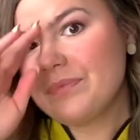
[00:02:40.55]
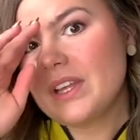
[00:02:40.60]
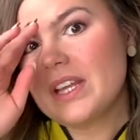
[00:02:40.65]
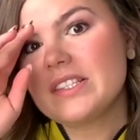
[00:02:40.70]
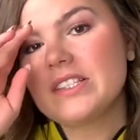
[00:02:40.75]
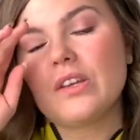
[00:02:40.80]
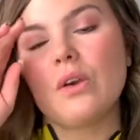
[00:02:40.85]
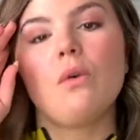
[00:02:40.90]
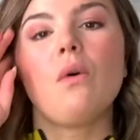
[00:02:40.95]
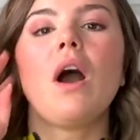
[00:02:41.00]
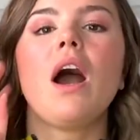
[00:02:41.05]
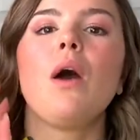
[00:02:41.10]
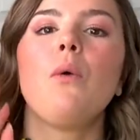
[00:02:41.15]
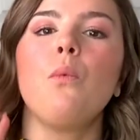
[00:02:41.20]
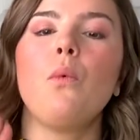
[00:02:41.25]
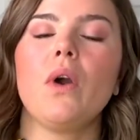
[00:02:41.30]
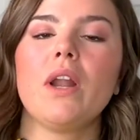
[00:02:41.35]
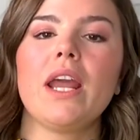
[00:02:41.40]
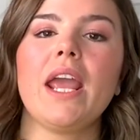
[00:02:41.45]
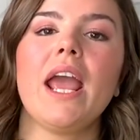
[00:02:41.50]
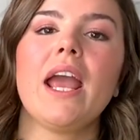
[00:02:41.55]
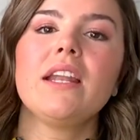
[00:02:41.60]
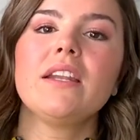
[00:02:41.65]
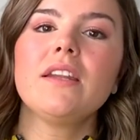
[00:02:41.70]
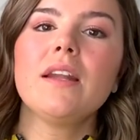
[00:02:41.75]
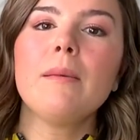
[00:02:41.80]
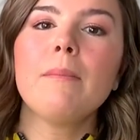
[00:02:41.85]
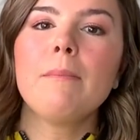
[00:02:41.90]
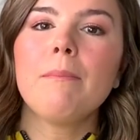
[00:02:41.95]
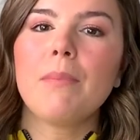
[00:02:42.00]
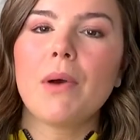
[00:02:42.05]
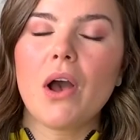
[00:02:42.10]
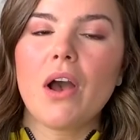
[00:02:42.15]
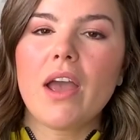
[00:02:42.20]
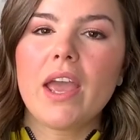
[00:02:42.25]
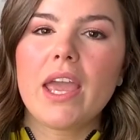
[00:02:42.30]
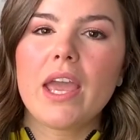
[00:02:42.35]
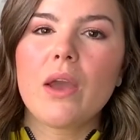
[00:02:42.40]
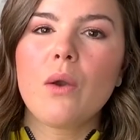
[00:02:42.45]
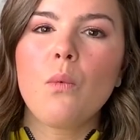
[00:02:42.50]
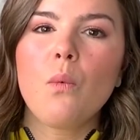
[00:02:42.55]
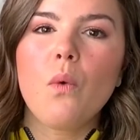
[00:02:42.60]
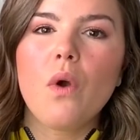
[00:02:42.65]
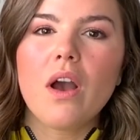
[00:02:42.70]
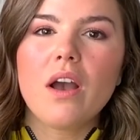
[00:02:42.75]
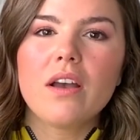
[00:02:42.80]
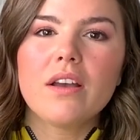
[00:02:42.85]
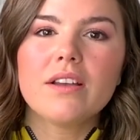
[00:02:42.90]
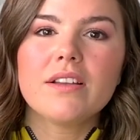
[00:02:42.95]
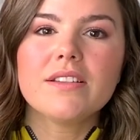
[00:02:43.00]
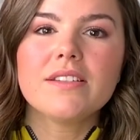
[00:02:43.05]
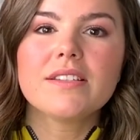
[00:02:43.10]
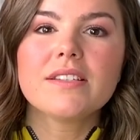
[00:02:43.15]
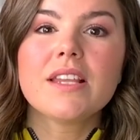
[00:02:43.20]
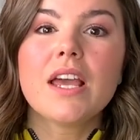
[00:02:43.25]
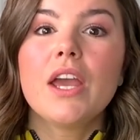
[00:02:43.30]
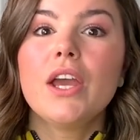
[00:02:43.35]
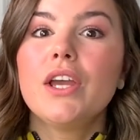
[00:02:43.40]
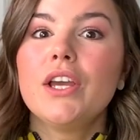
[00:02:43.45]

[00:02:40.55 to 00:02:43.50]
So what I ended up buying was